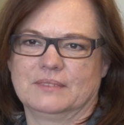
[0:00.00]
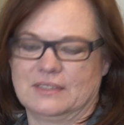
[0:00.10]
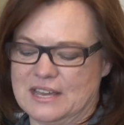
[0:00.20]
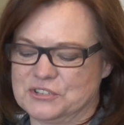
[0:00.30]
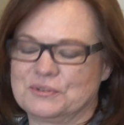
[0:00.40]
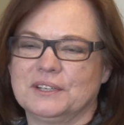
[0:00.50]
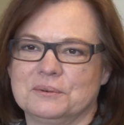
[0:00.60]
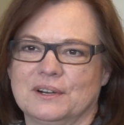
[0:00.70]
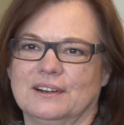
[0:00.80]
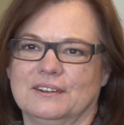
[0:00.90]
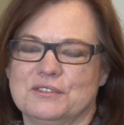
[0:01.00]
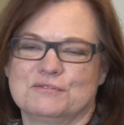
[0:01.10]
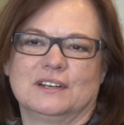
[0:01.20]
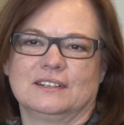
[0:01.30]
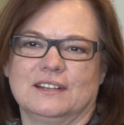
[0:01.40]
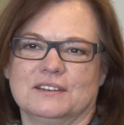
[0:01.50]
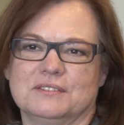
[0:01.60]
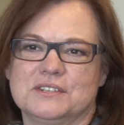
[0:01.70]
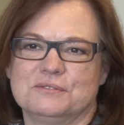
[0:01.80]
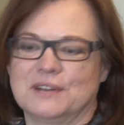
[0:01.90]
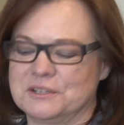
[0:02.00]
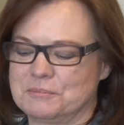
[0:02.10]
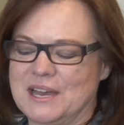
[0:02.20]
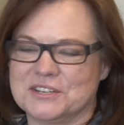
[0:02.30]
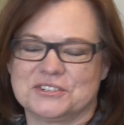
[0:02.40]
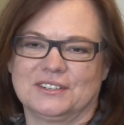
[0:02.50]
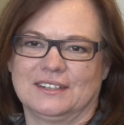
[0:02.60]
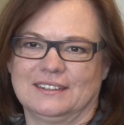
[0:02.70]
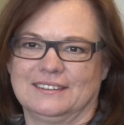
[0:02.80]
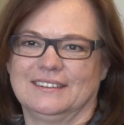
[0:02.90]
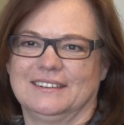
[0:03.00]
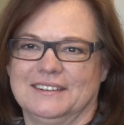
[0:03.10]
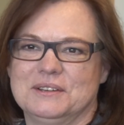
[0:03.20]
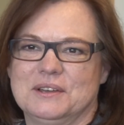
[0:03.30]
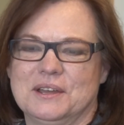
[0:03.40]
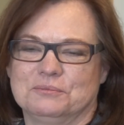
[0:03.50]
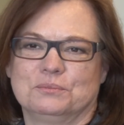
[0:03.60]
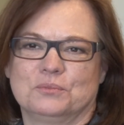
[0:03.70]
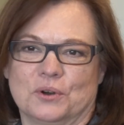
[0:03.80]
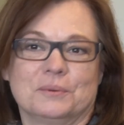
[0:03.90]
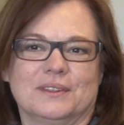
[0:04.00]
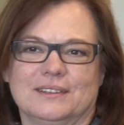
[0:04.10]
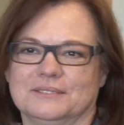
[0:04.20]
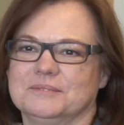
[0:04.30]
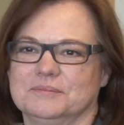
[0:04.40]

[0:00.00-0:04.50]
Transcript: that's really where the fun in life is. You find your passion and work with it.